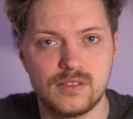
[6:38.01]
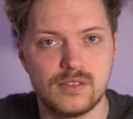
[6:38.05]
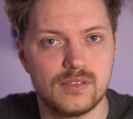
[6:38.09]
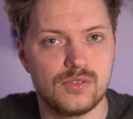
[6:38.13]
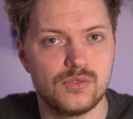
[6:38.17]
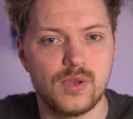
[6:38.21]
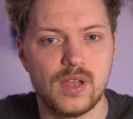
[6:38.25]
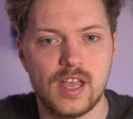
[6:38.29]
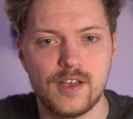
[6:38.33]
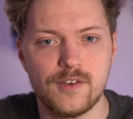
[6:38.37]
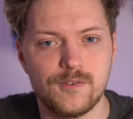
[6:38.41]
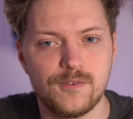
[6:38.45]

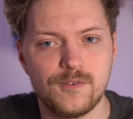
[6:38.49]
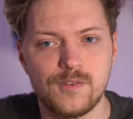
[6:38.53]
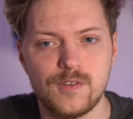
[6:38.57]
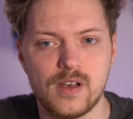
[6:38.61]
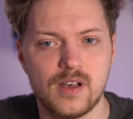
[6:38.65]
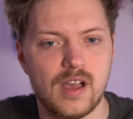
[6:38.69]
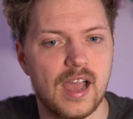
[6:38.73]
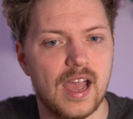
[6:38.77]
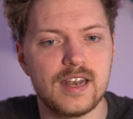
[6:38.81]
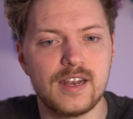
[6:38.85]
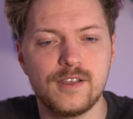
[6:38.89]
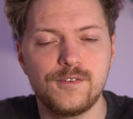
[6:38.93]
Do we have
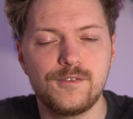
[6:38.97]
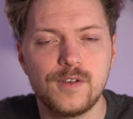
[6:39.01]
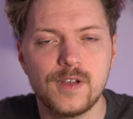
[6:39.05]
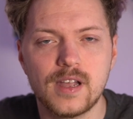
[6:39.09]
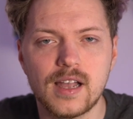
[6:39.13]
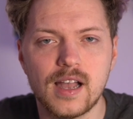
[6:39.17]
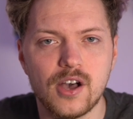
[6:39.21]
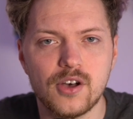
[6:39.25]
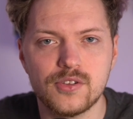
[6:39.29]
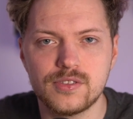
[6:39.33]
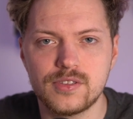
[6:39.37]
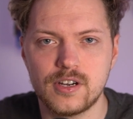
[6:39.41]
uh, anything
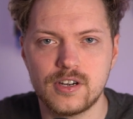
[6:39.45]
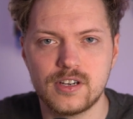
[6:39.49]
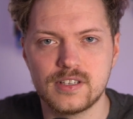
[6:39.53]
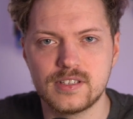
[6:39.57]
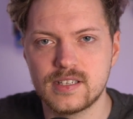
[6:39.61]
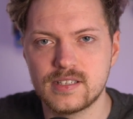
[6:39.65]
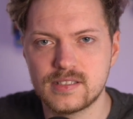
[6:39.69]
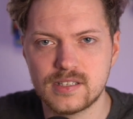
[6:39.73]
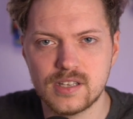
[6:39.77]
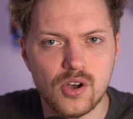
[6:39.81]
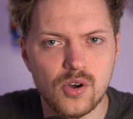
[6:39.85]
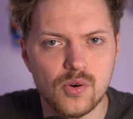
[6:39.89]
out there that
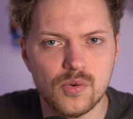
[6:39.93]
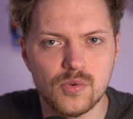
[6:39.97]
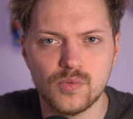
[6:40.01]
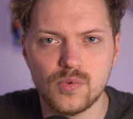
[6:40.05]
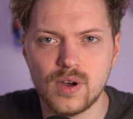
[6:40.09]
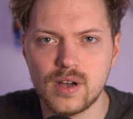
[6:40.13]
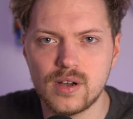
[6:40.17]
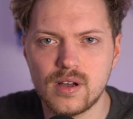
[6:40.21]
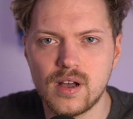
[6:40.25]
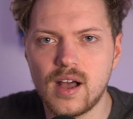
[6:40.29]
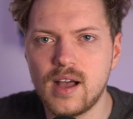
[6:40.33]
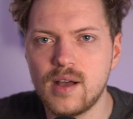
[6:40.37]
says,
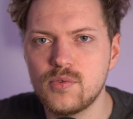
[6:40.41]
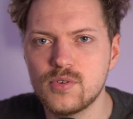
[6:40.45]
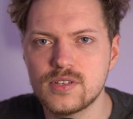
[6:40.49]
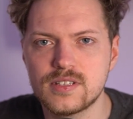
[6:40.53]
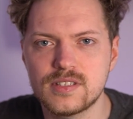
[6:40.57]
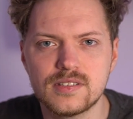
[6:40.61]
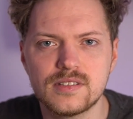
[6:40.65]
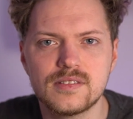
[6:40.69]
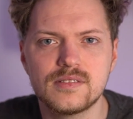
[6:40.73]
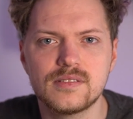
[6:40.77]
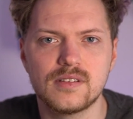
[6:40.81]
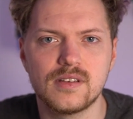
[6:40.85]
oh, I
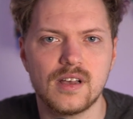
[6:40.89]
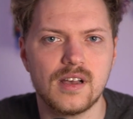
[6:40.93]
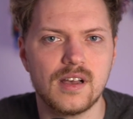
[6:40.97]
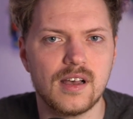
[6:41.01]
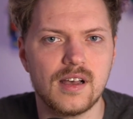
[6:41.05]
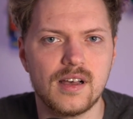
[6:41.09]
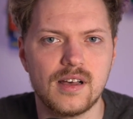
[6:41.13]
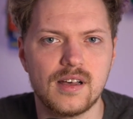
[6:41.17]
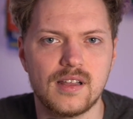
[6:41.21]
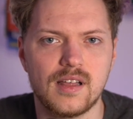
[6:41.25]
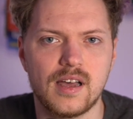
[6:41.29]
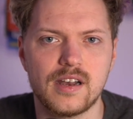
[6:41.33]
was,
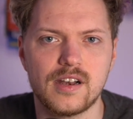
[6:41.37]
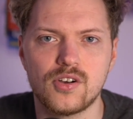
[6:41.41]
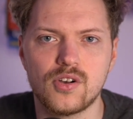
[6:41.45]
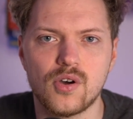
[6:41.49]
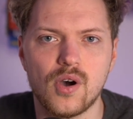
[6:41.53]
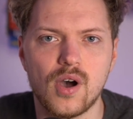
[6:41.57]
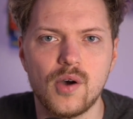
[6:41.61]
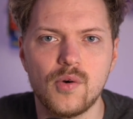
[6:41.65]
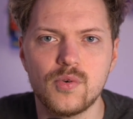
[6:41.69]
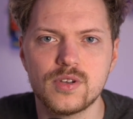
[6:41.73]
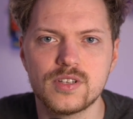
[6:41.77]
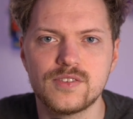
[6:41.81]
uh, I don't know,
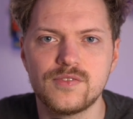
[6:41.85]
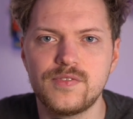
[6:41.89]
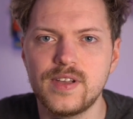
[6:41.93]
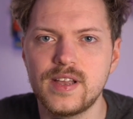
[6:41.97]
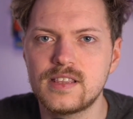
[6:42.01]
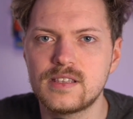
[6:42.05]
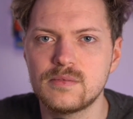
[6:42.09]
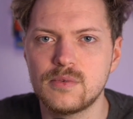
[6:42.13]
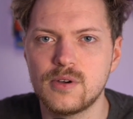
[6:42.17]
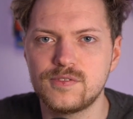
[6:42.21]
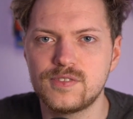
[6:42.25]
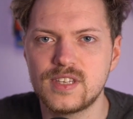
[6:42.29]
I was a
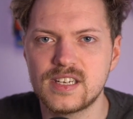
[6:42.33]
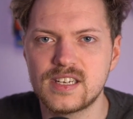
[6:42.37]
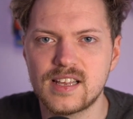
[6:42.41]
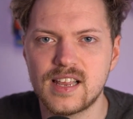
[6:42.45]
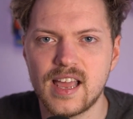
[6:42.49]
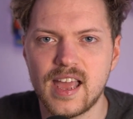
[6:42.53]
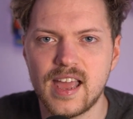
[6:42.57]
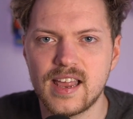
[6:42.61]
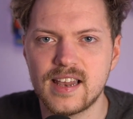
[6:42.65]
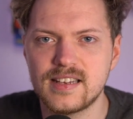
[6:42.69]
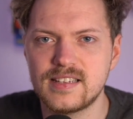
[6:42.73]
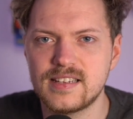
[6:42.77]
victim of that
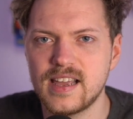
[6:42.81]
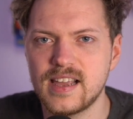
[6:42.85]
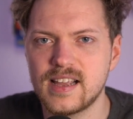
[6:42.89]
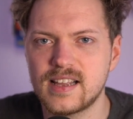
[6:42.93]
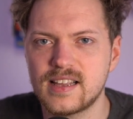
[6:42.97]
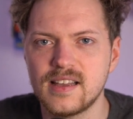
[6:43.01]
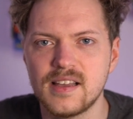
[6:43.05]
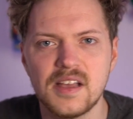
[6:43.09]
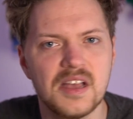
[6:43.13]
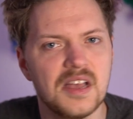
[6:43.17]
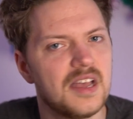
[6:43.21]
attack?